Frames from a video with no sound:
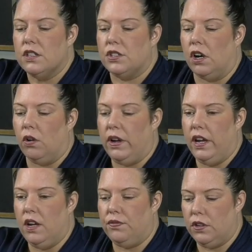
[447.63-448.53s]
So
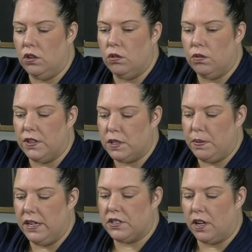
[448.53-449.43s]
if this
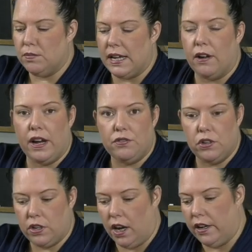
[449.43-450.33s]
piece comes out
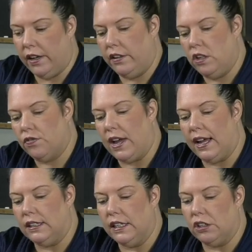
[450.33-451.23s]
after you cut it, and you've
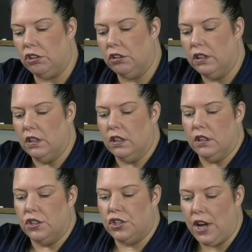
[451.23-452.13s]
got little
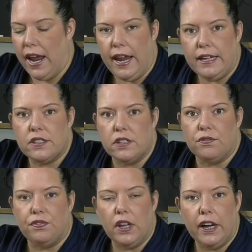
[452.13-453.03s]
shanks
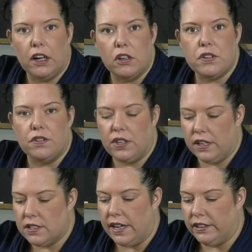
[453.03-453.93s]
and flares and
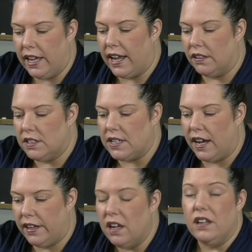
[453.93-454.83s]
things like that on the
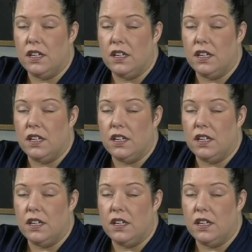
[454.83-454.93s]
side,